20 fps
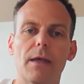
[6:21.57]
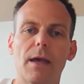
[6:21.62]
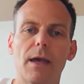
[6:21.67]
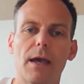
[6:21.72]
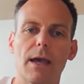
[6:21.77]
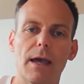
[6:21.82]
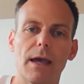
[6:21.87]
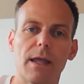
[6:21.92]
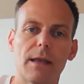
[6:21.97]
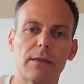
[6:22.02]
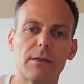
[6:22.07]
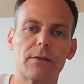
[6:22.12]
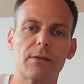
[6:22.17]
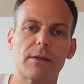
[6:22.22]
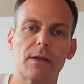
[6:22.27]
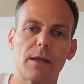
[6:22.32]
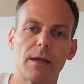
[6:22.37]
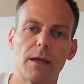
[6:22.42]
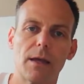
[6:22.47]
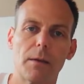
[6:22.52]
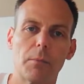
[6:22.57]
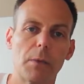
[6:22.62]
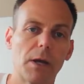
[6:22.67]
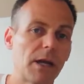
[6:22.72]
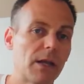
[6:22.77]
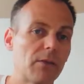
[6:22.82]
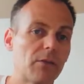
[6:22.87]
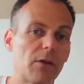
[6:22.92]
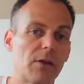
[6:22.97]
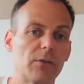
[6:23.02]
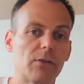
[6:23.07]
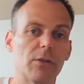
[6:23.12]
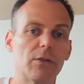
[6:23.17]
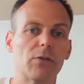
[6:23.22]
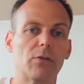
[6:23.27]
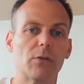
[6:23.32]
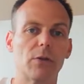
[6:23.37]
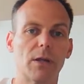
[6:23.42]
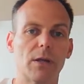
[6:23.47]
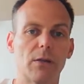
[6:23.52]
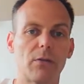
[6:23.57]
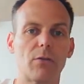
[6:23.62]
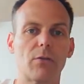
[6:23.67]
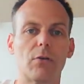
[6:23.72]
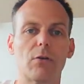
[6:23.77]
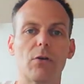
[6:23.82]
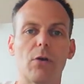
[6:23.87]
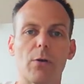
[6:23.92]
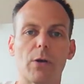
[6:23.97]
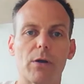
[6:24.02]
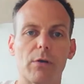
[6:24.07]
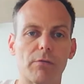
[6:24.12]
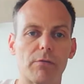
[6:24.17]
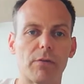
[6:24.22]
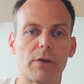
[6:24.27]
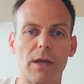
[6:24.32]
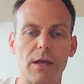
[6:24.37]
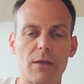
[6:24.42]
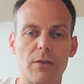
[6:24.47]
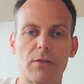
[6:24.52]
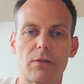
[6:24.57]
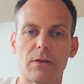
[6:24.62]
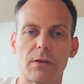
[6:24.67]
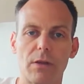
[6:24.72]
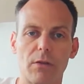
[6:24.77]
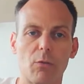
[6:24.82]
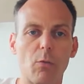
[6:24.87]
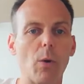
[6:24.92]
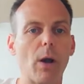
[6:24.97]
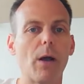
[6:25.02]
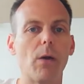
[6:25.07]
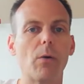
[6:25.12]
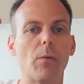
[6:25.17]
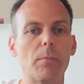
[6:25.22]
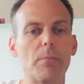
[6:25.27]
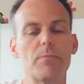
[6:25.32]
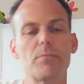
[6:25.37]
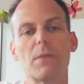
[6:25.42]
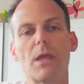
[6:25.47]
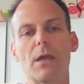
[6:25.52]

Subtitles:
and my guitar teacher is going on vacation as well.